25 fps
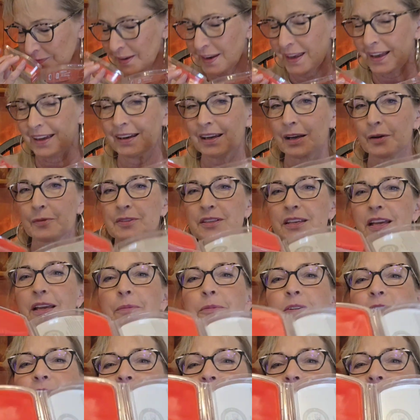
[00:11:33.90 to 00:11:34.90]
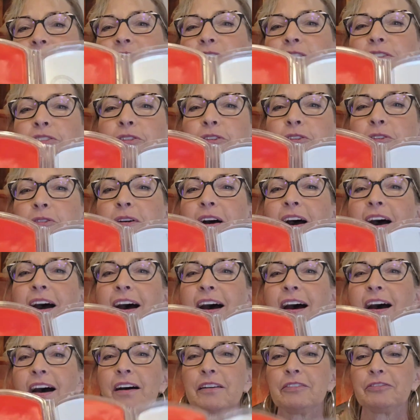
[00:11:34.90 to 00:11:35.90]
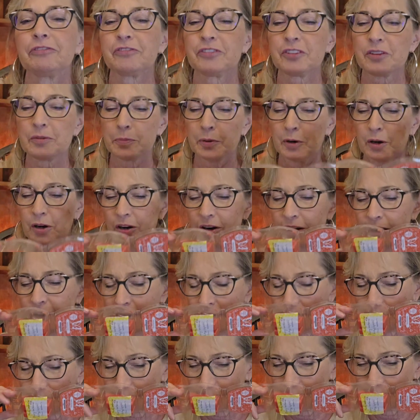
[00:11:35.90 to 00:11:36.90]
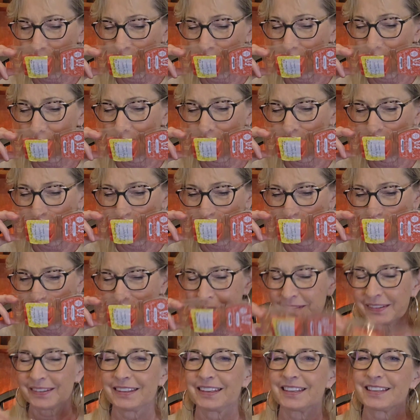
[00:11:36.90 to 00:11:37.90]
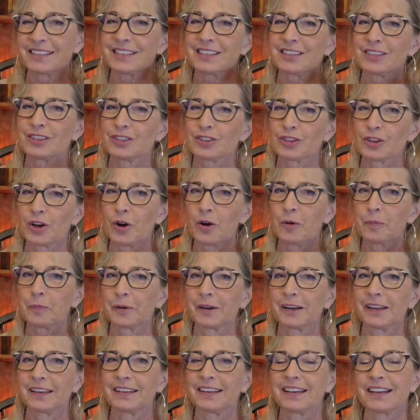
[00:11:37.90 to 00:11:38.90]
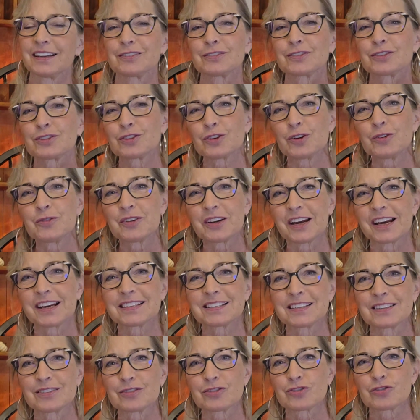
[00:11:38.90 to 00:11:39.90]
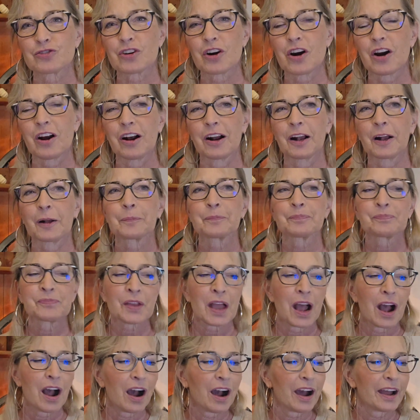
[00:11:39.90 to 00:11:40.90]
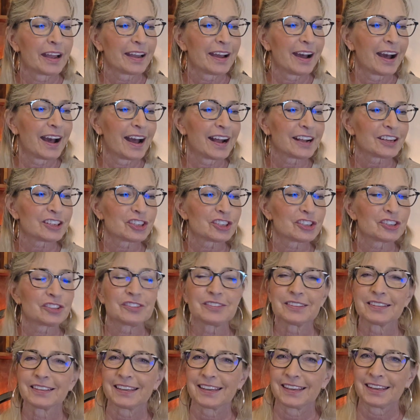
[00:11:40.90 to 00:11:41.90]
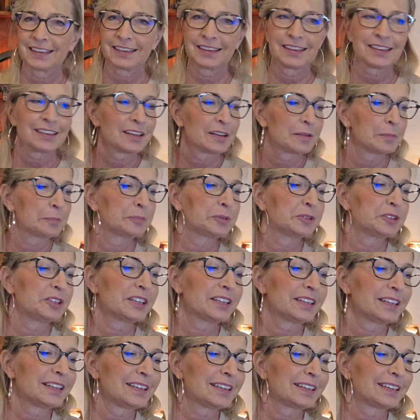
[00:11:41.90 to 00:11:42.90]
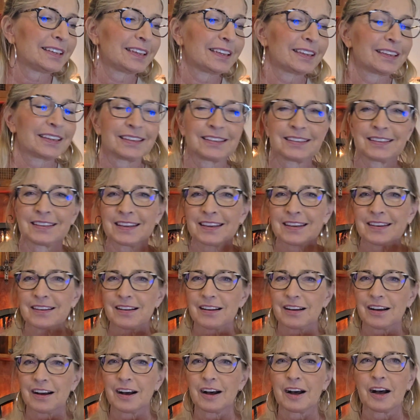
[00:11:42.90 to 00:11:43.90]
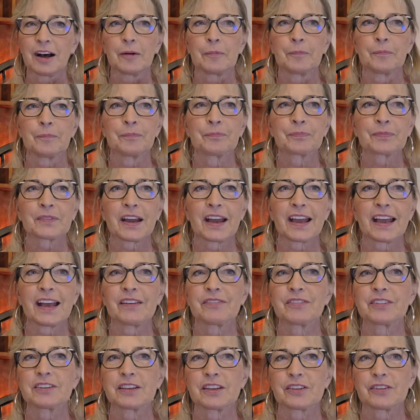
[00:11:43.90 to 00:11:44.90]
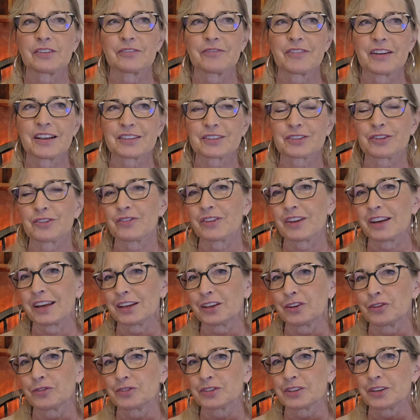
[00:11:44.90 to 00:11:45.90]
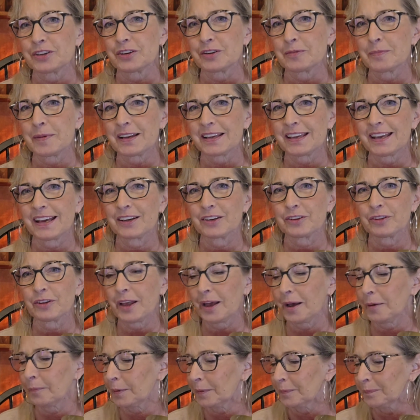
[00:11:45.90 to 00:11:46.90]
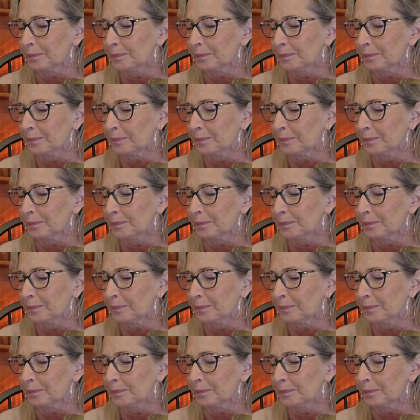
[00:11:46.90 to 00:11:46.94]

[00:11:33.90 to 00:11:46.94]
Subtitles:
And I was able to get through half the bar. This is so pretty and so nice and strong. I actually put it in, I have another vessel that I use under my candle lamp.